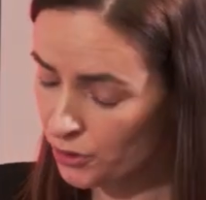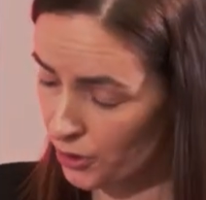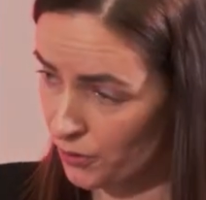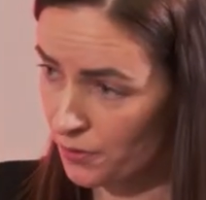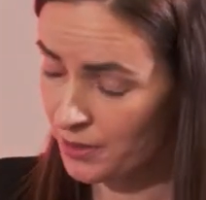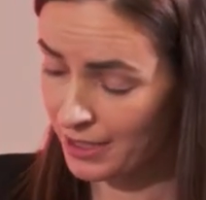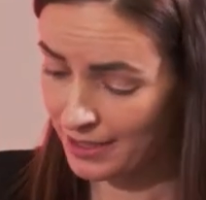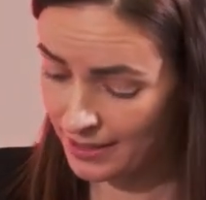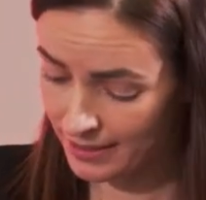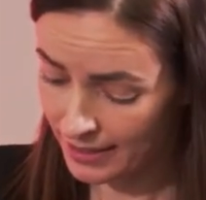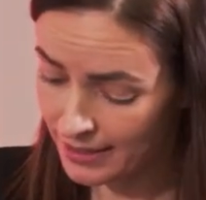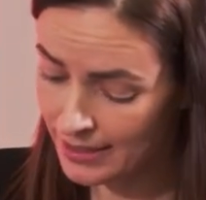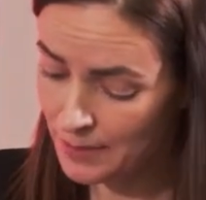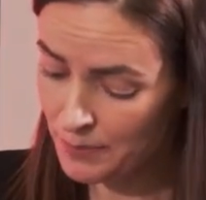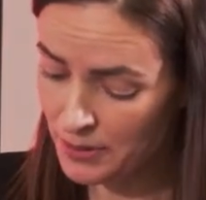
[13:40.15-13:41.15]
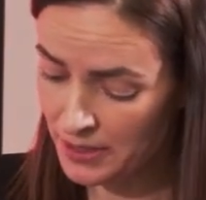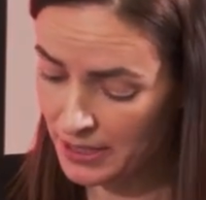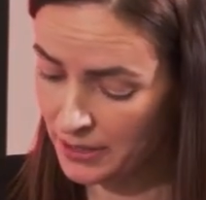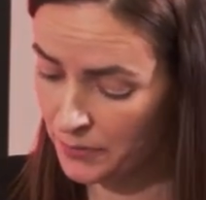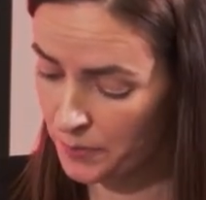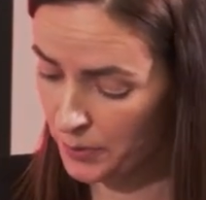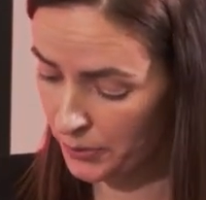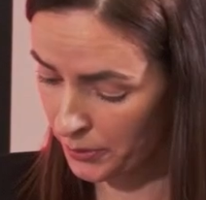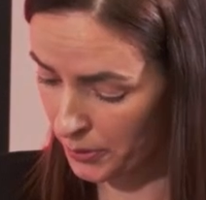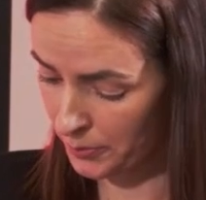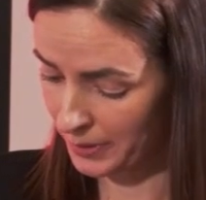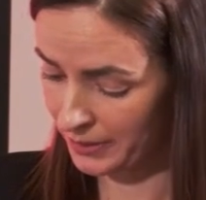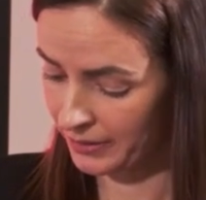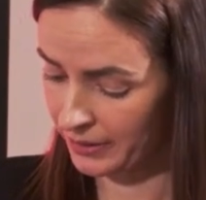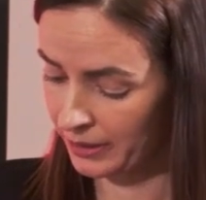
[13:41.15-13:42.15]
shows that 60% of
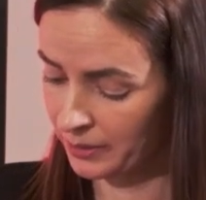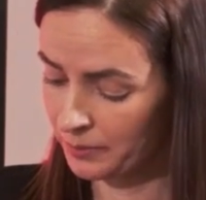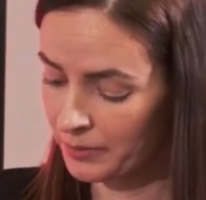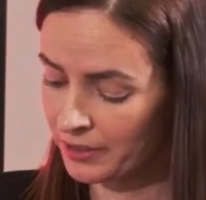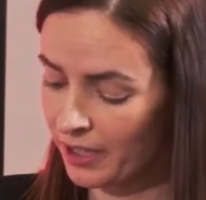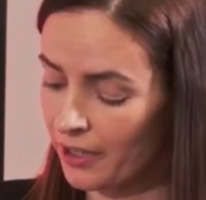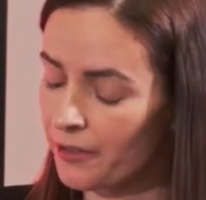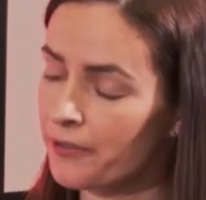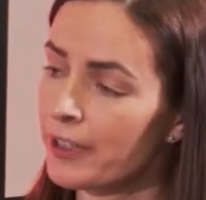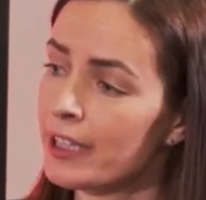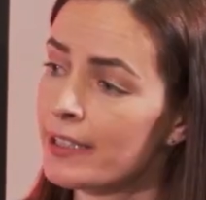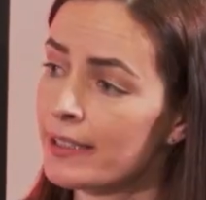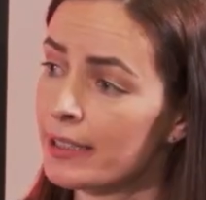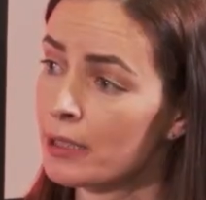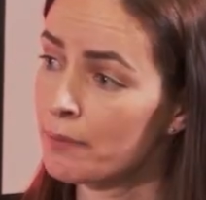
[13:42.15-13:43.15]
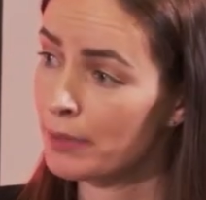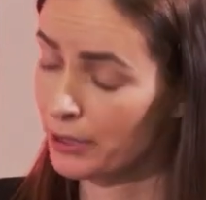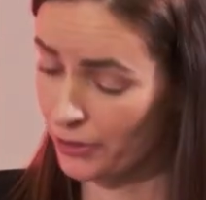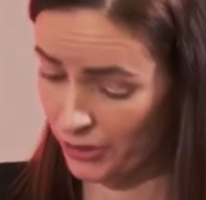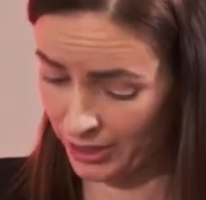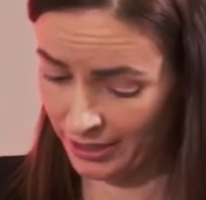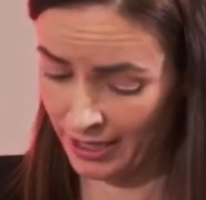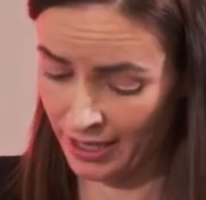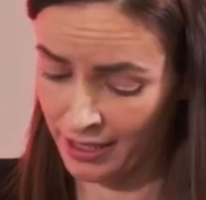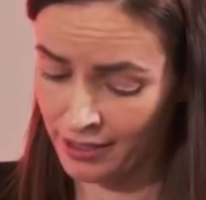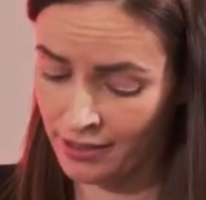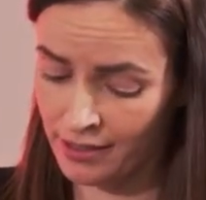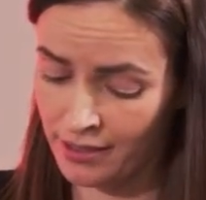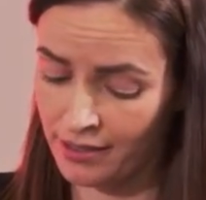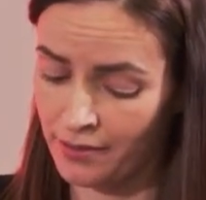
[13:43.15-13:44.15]
procurement teams are facing budget
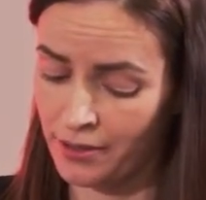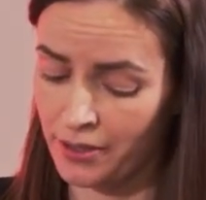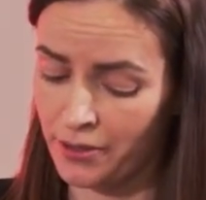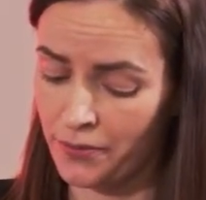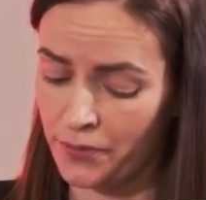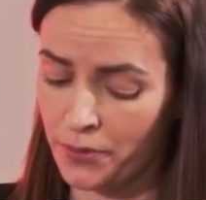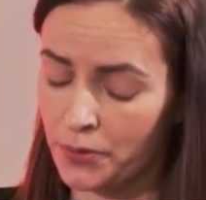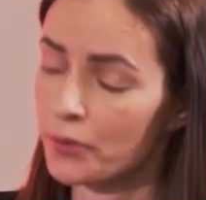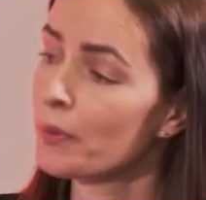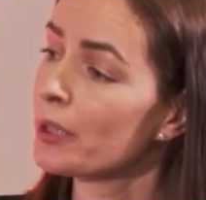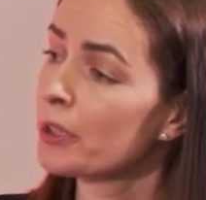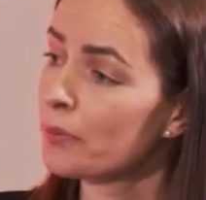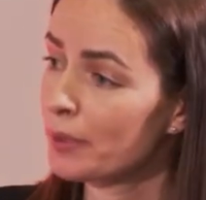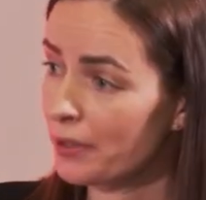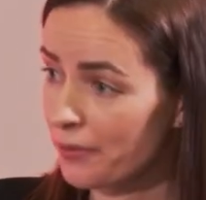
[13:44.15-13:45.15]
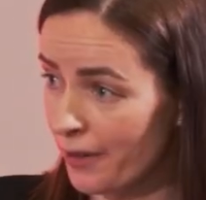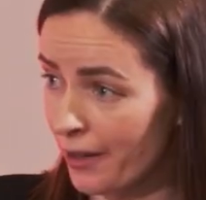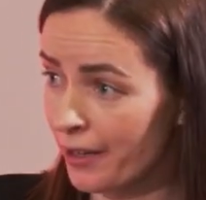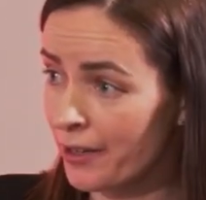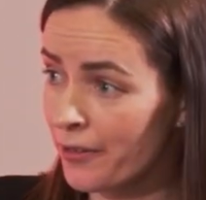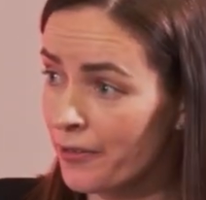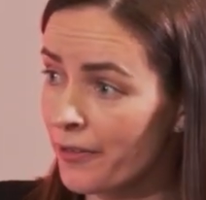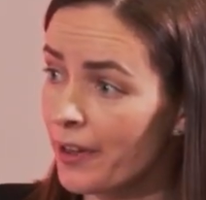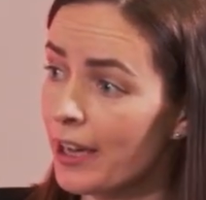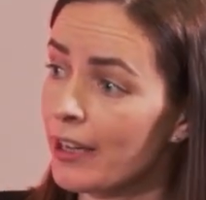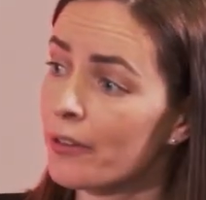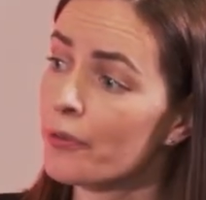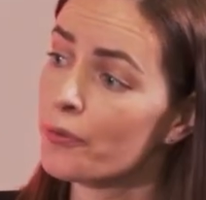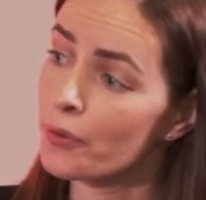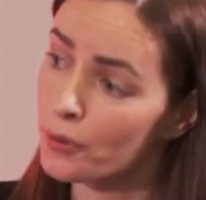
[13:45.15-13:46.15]
cuts for 2025, and
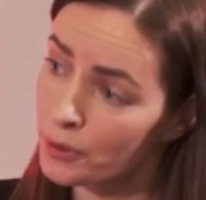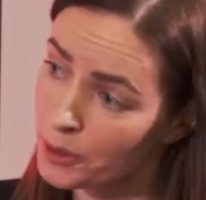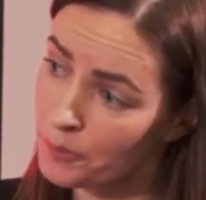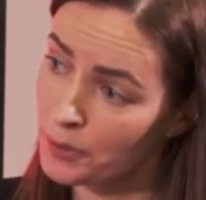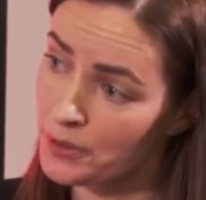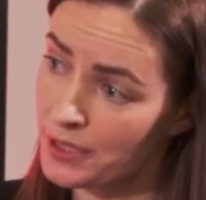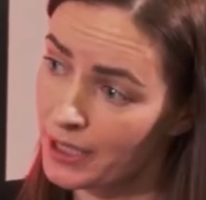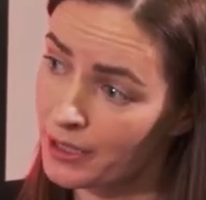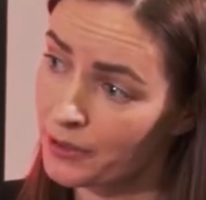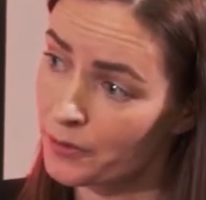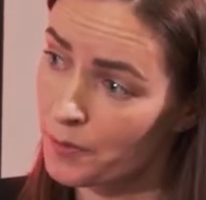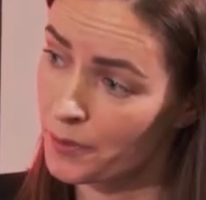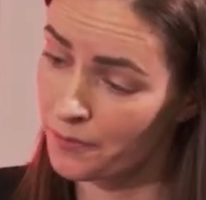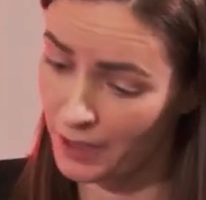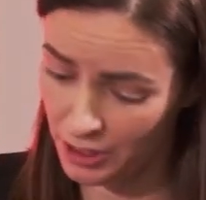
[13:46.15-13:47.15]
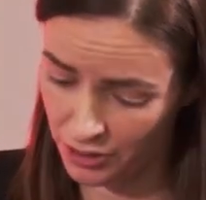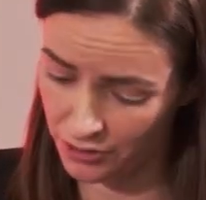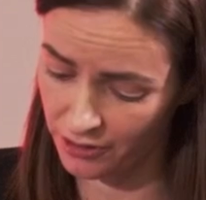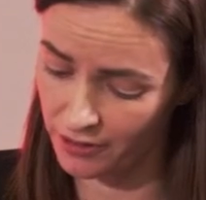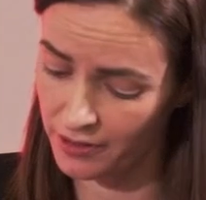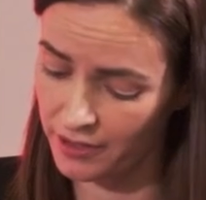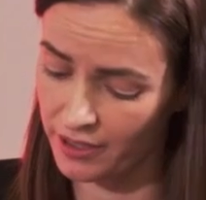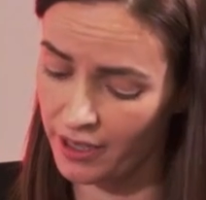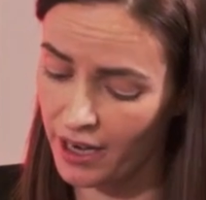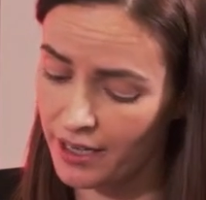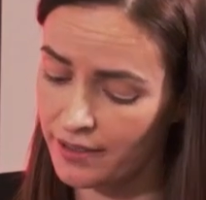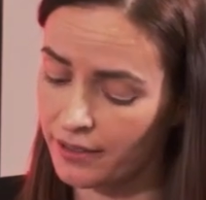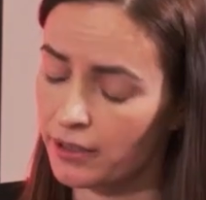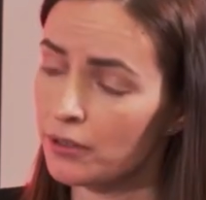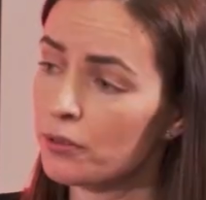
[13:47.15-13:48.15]
40% of professionals are
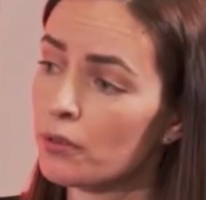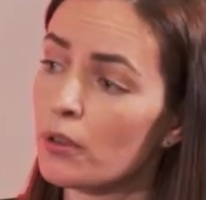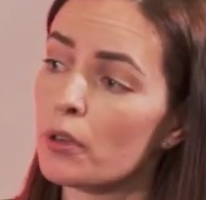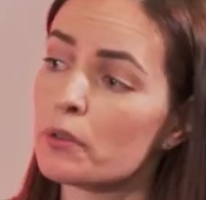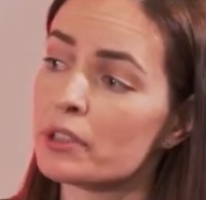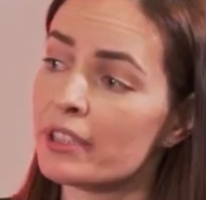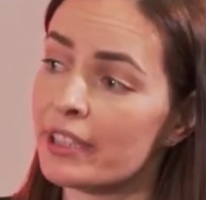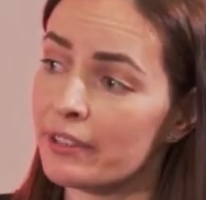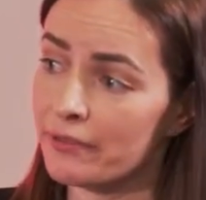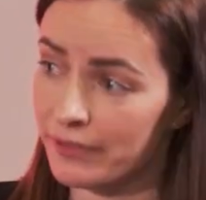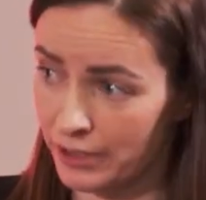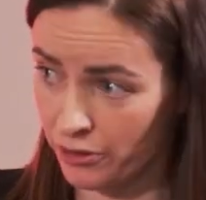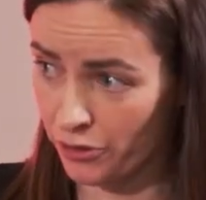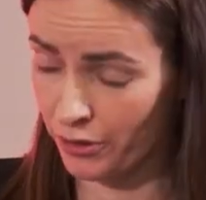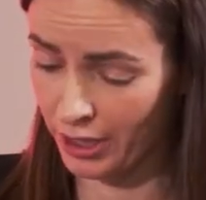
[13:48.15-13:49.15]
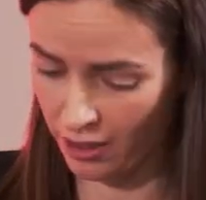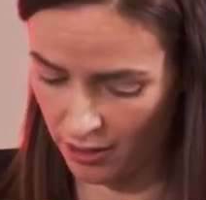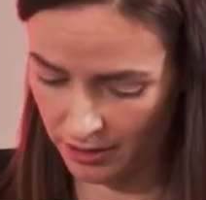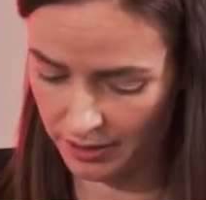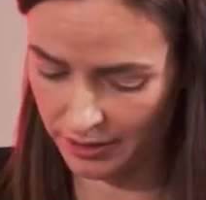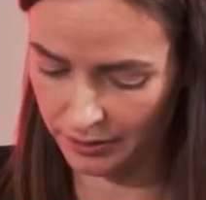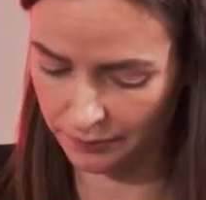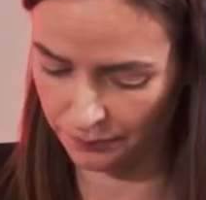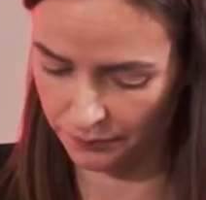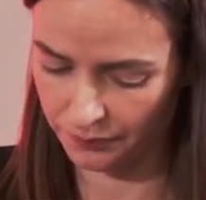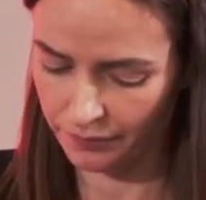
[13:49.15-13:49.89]
asking to lower their inventory cost.